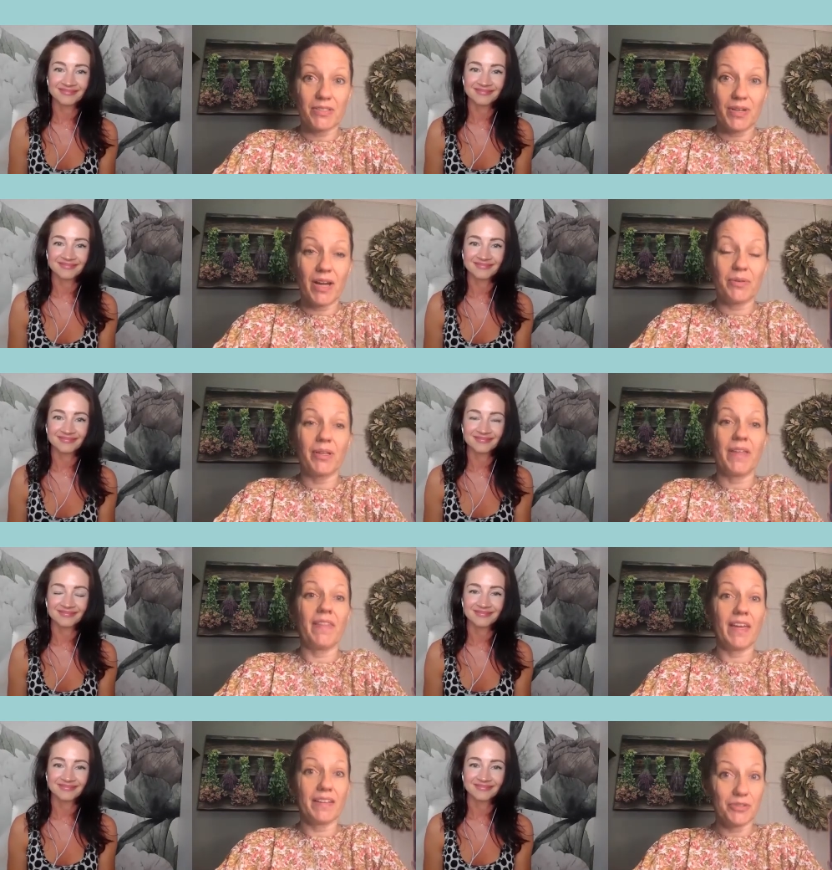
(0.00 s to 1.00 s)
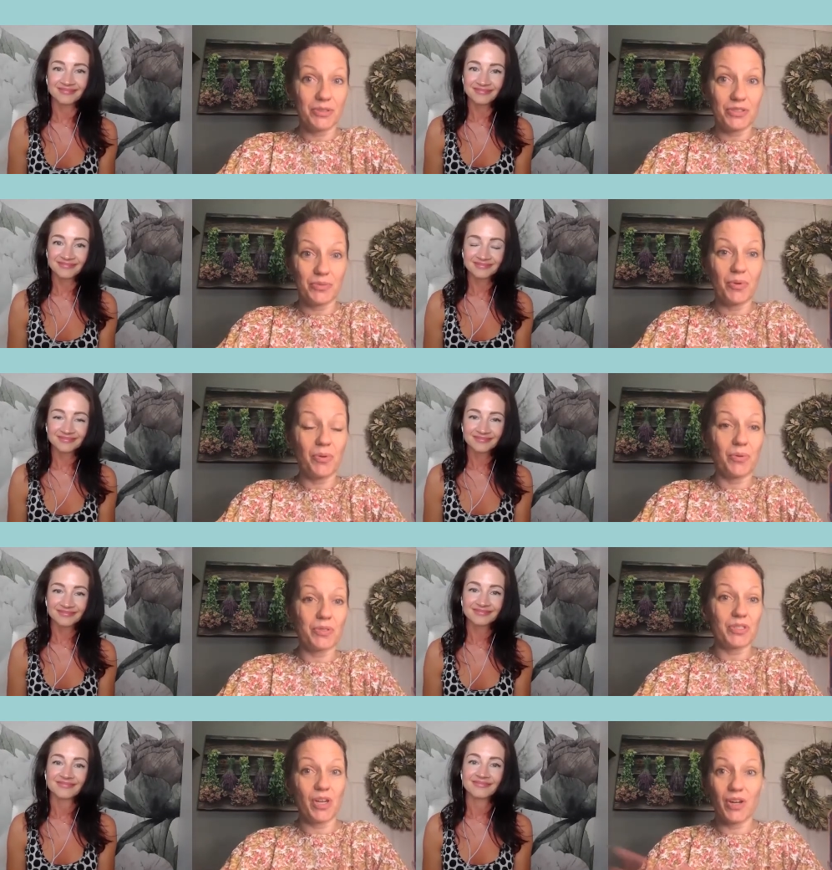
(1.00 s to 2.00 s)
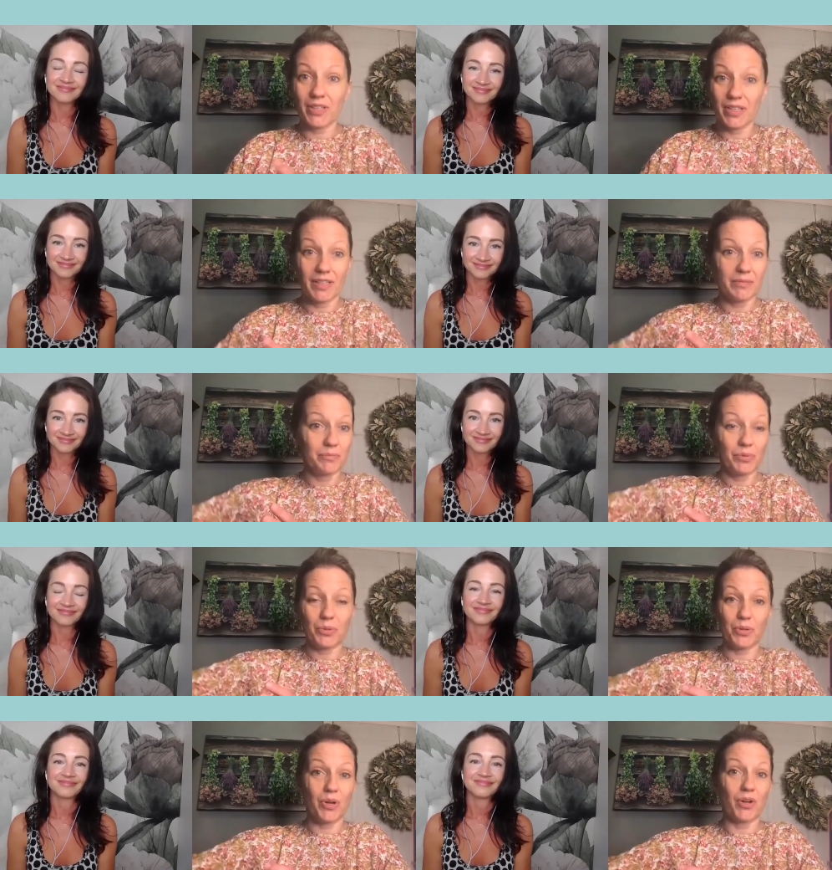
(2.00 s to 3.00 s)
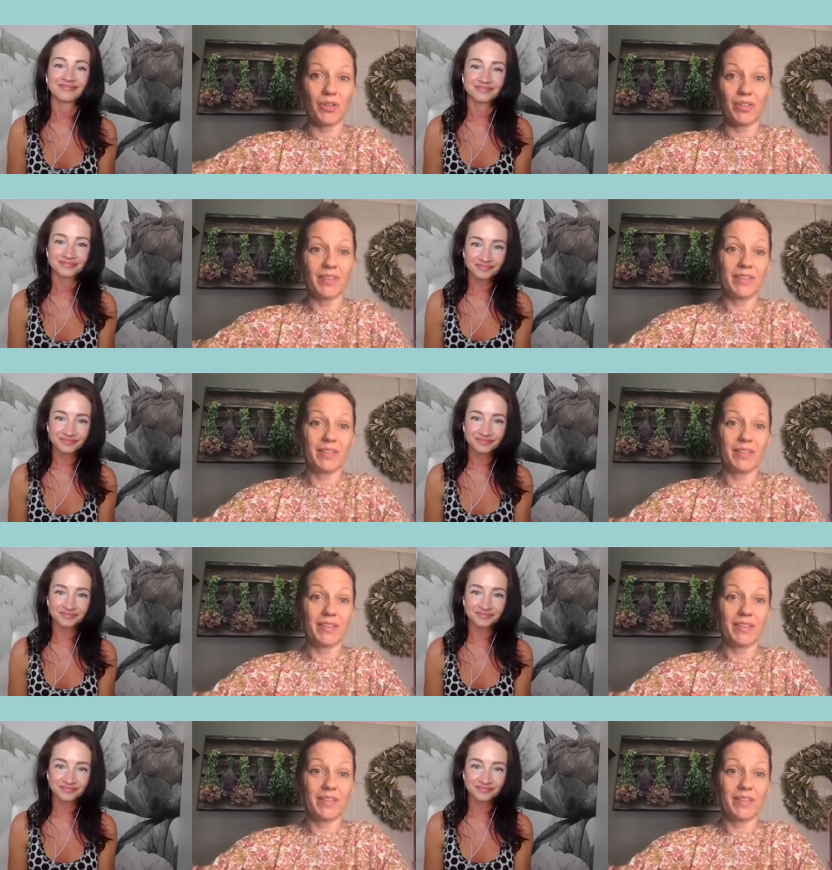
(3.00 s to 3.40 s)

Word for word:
Speaker 1: are out, and then you can do a whole sauna protocol.